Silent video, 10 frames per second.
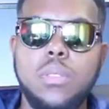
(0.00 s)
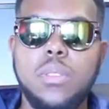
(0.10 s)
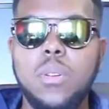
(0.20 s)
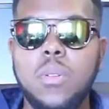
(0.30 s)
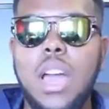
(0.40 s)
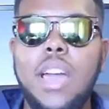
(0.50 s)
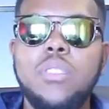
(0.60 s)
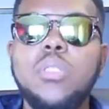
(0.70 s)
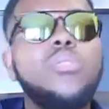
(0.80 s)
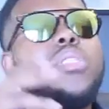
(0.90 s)
you know. I
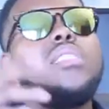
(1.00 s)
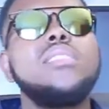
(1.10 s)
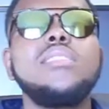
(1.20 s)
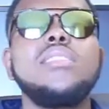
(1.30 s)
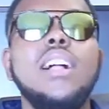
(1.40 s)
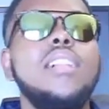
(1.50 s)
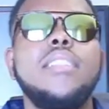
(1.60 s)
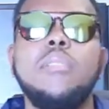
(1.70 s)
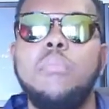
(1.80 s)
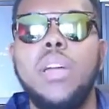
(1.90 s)
don't really sell
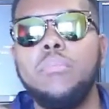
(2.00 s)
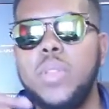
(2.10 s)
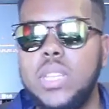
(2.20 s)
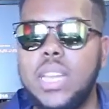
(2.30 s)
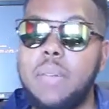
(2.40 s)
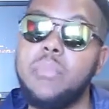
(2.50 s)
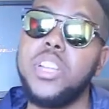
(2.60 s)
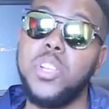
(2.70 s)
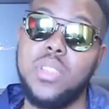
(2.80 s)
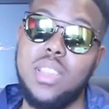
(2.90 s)
them my music. I
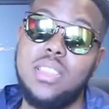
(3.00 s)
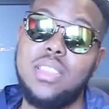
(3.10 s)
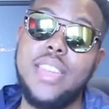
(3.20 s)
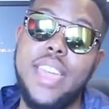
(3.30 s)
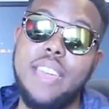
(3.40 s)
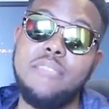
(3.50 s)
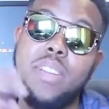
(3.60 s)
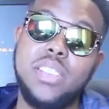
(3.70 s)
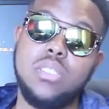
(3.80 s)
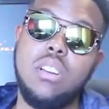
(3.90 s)
make sure that they have
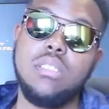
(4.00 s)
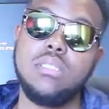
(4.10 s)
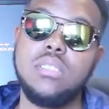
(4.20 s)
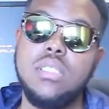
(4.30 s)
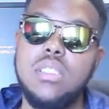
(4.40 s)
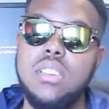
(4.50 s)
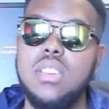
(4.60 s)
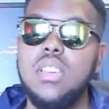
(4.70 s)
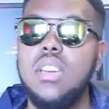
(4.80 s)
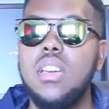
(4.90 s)
my songs,
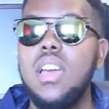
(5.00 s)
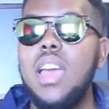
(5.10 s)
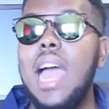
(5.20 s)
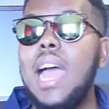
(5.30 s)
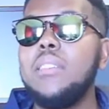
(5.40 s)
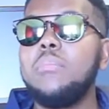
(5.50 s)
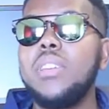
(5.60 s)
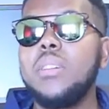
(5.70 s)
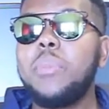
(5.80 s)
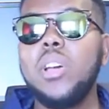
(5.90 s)
and
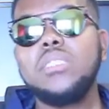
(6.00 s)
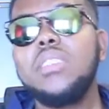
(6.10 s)
because